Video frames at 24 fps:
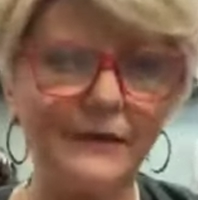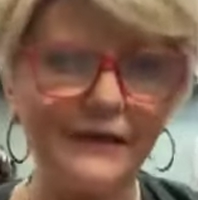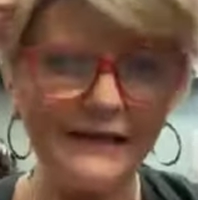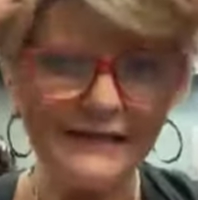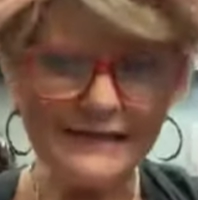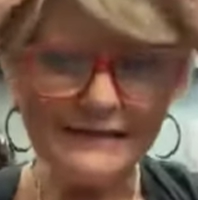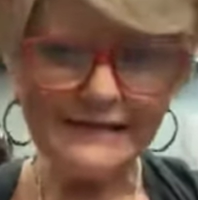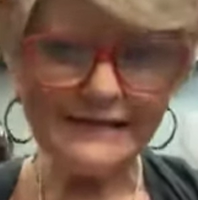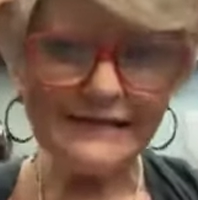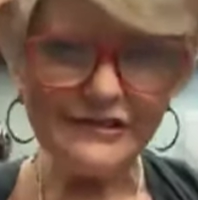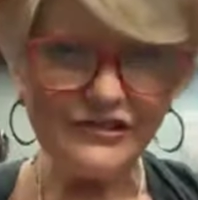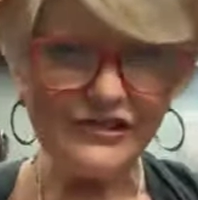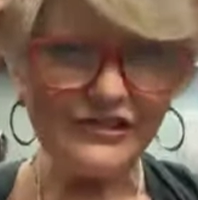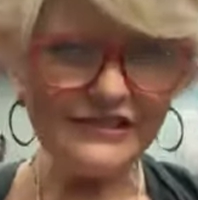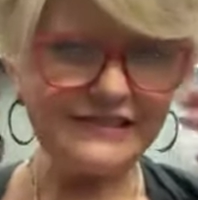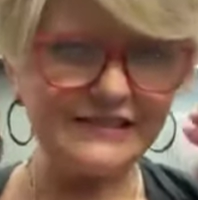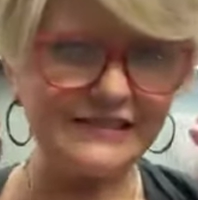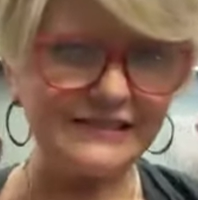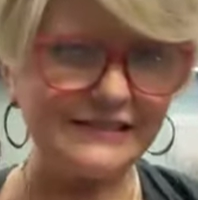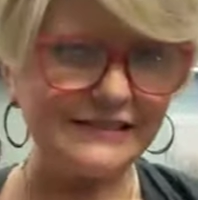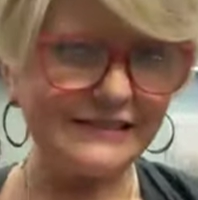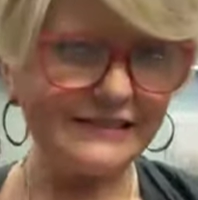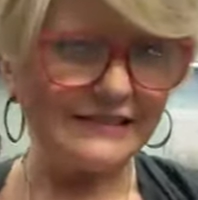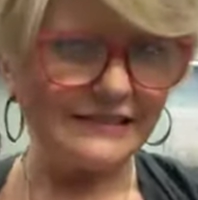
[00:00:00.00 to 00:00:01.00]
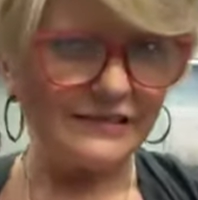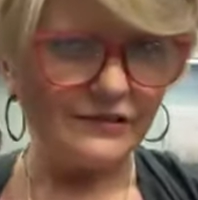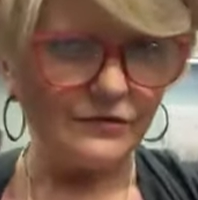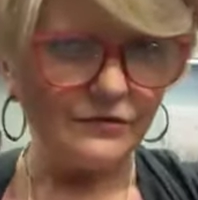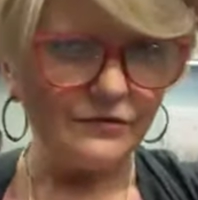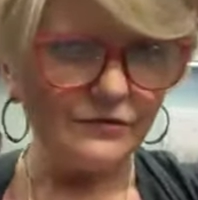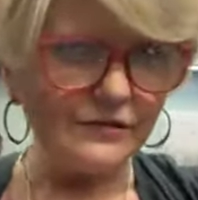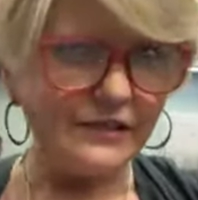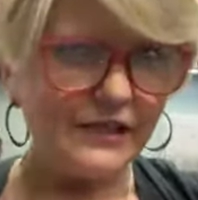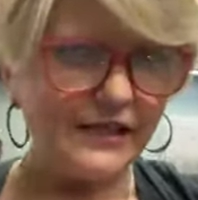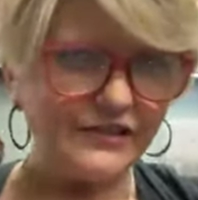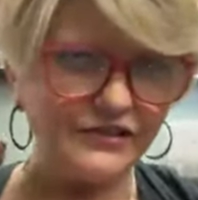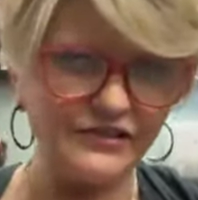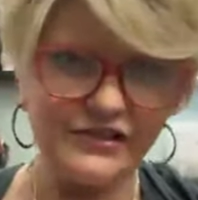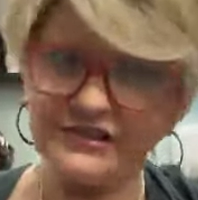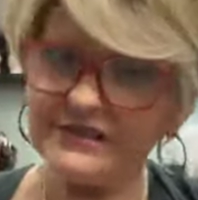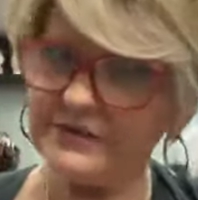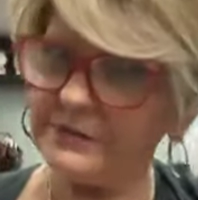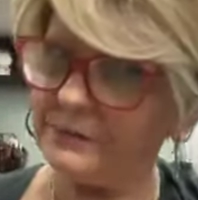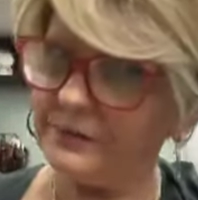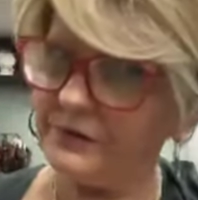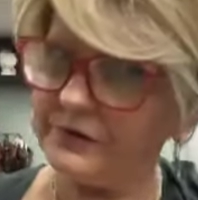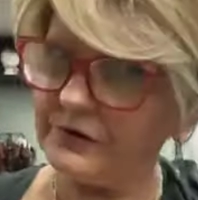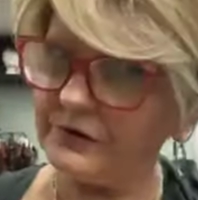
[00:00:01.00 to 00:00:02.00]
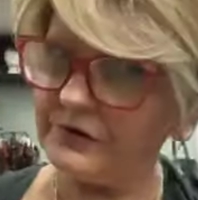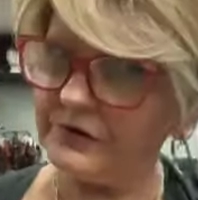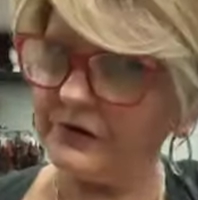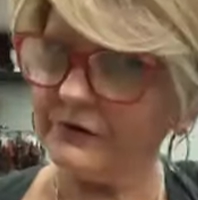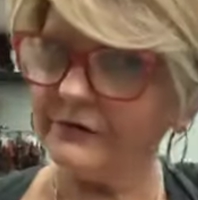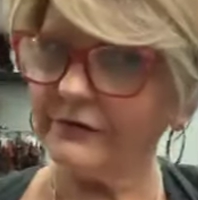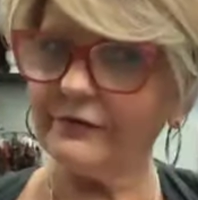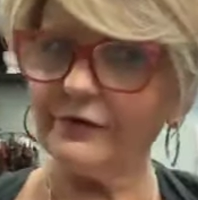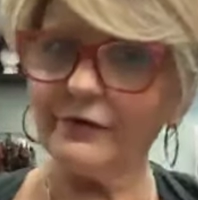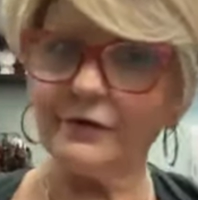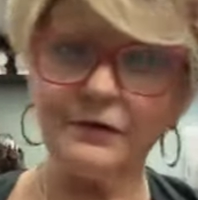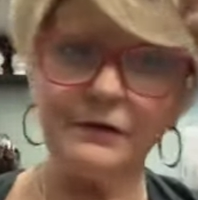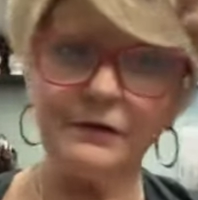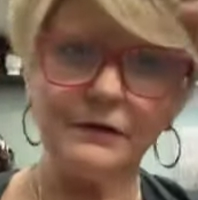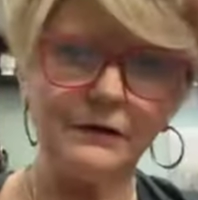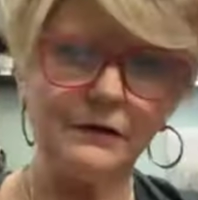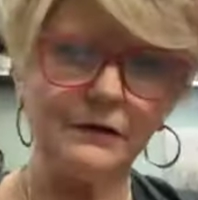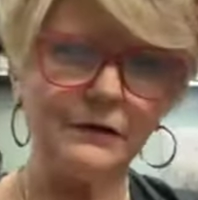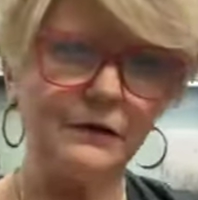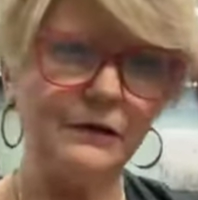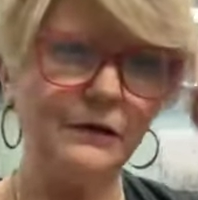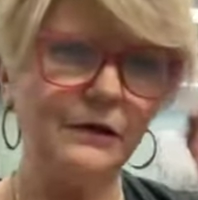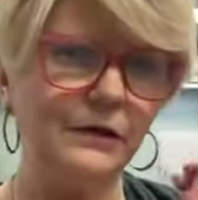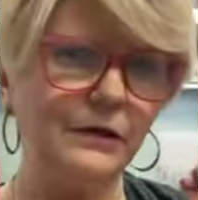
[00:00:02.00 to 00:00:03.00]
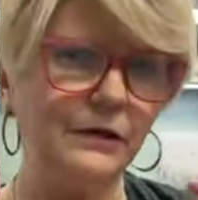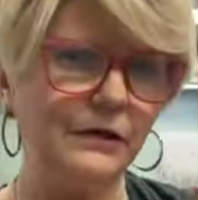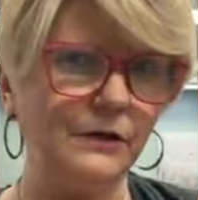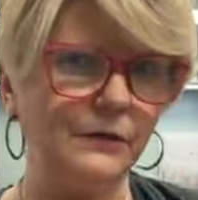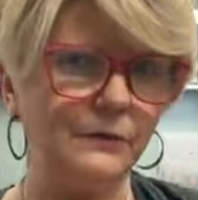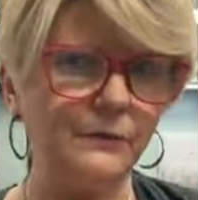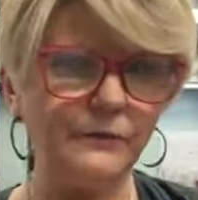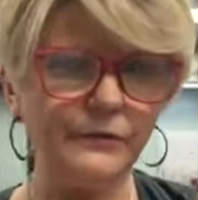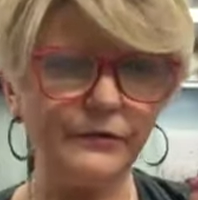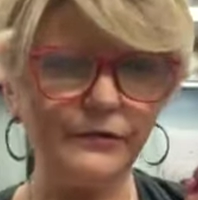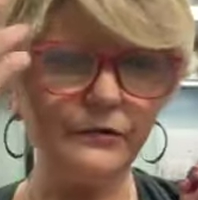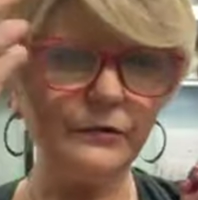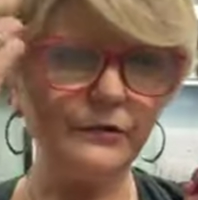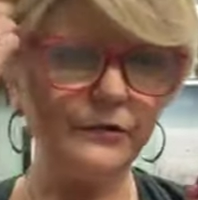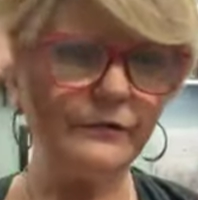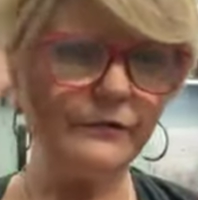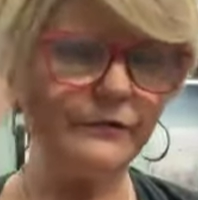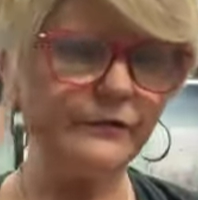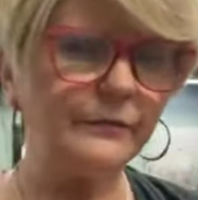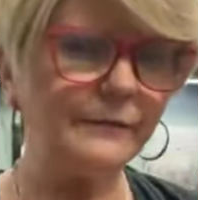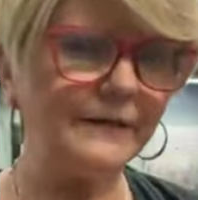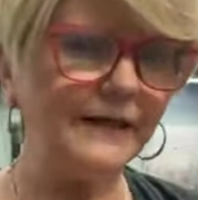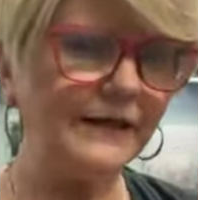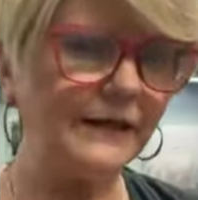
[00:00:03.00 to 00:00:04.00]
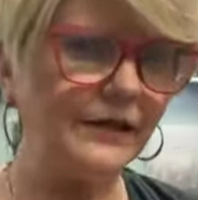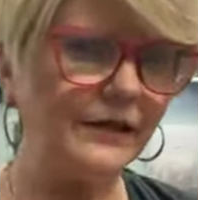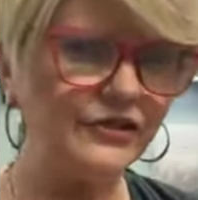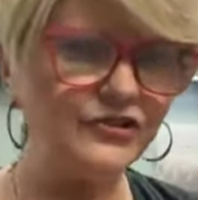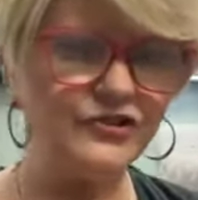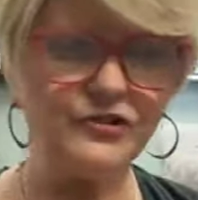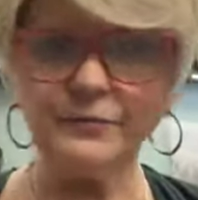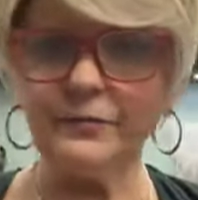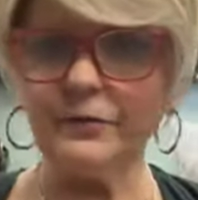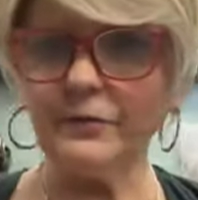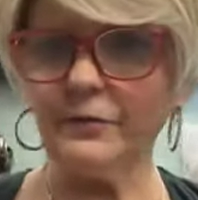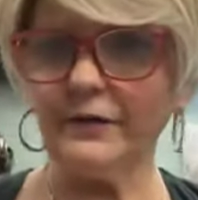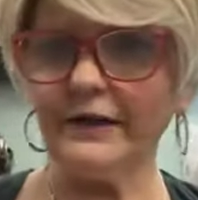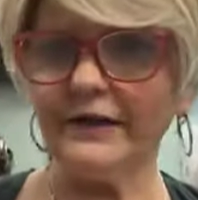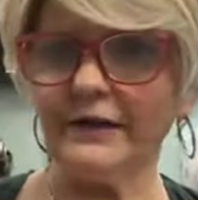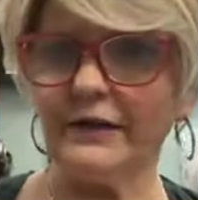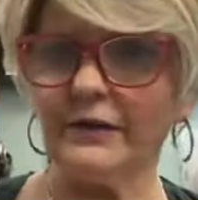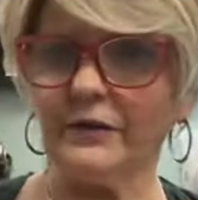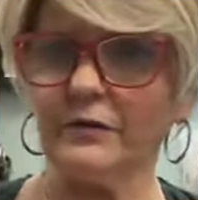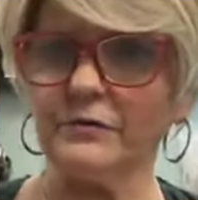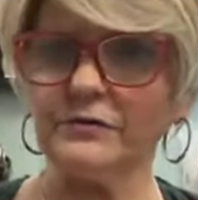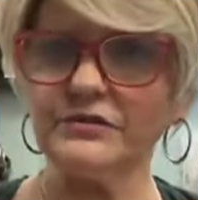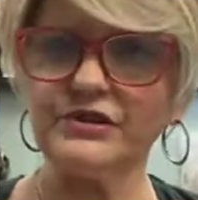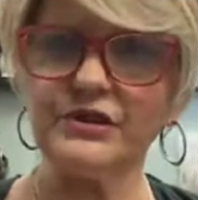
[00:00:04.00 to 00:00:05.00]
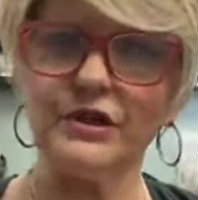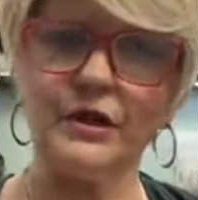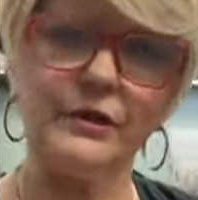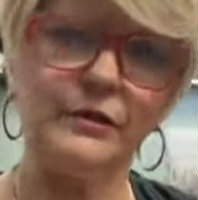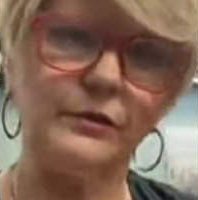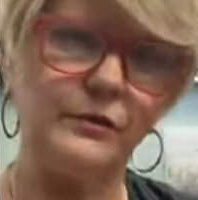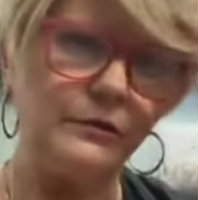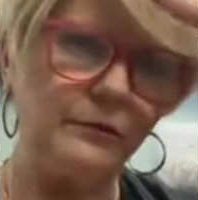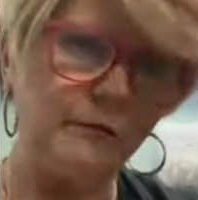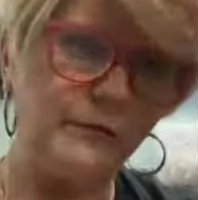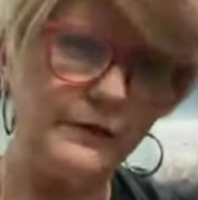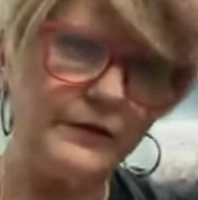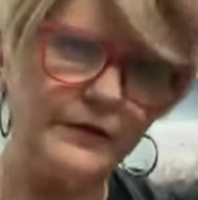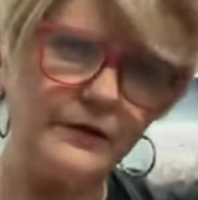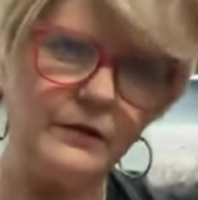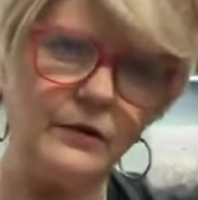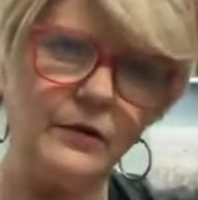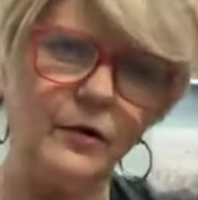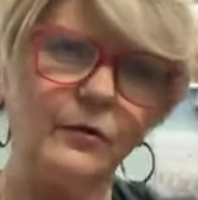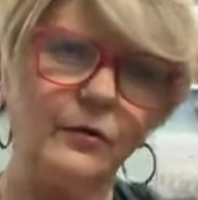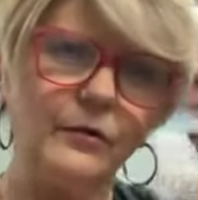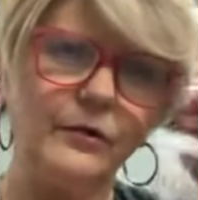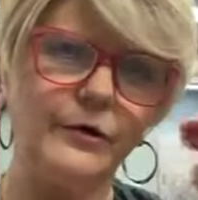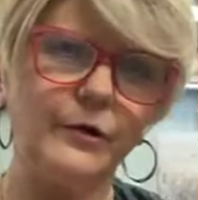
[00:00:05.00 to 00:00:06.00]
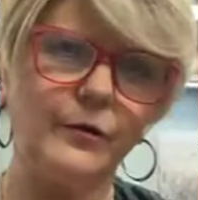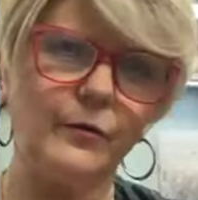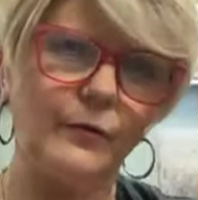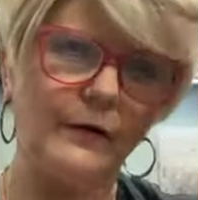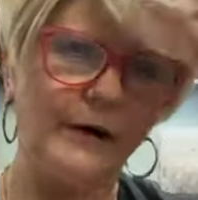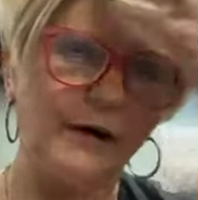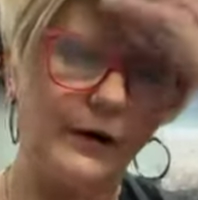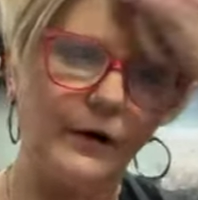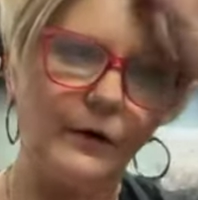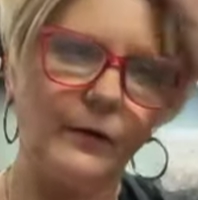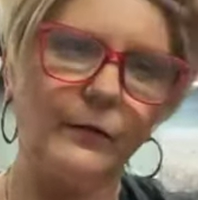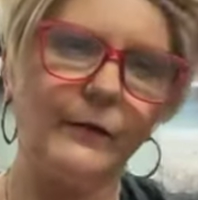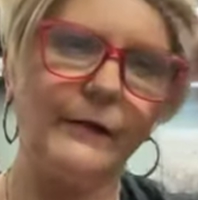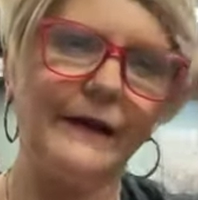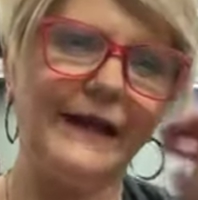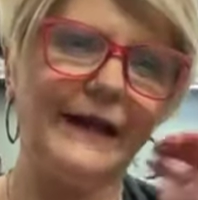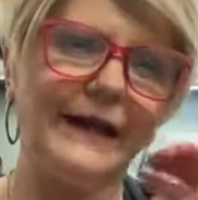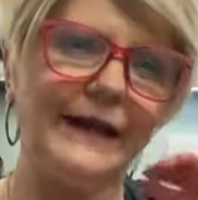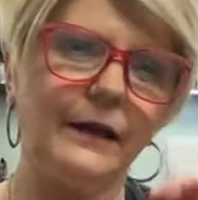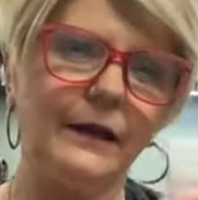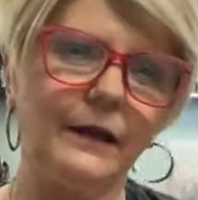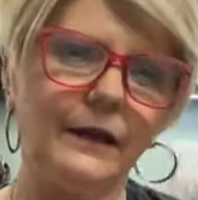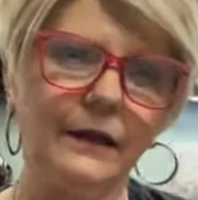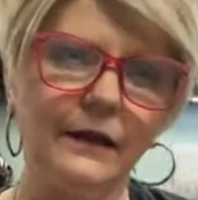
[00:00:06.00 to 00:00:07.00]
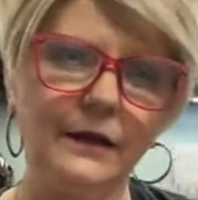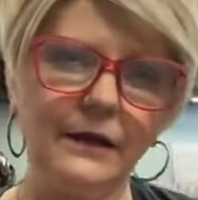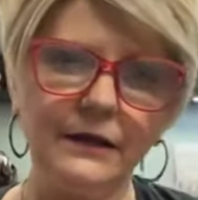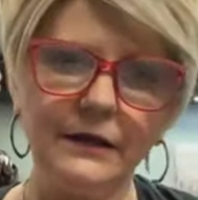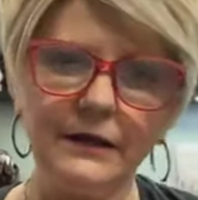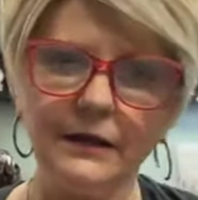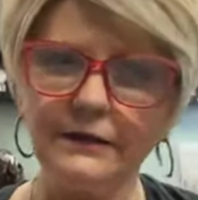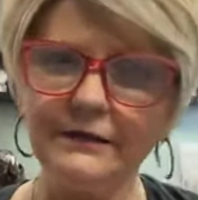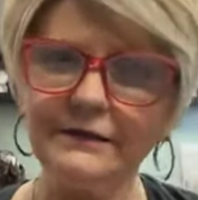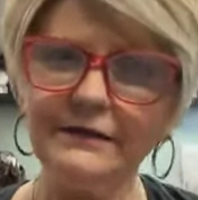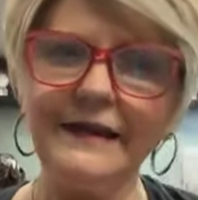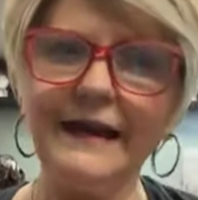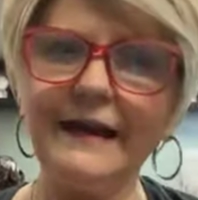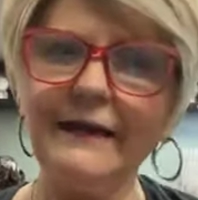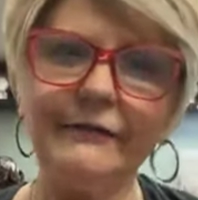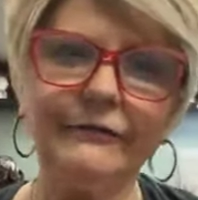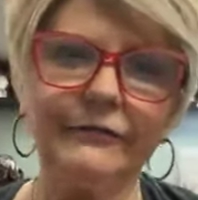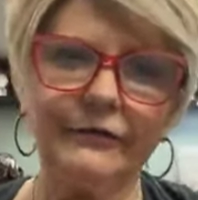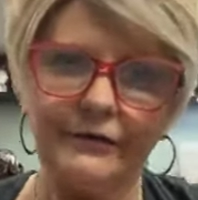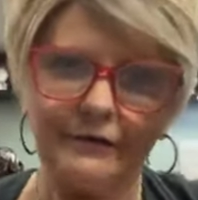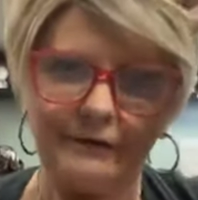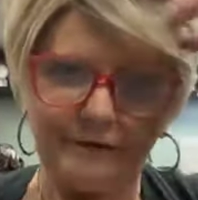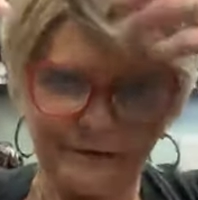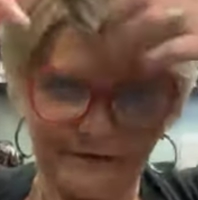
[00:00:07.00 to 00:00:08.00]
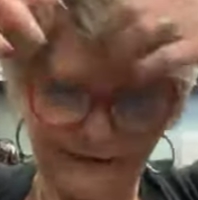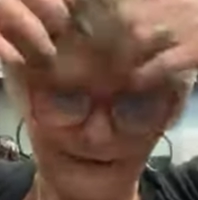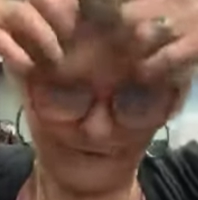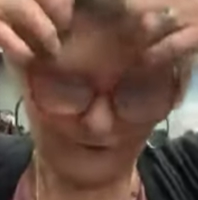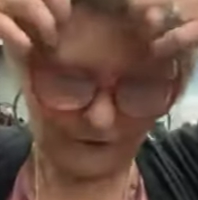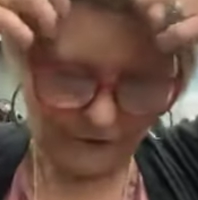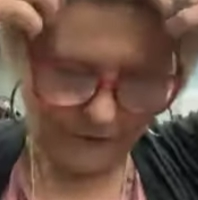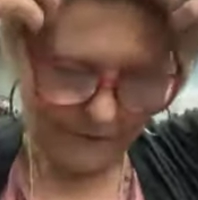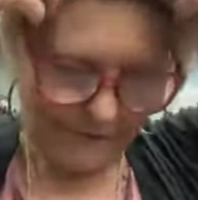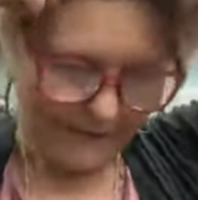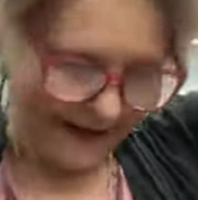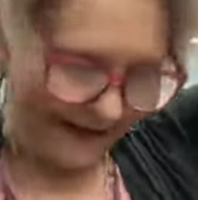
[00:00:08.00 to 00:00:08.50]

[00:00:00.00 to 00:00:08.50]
But isn't just this Luna just beautiful? Beautiful. Oh my gosh, you put one of those on, who would know you're wearing a wig? Never a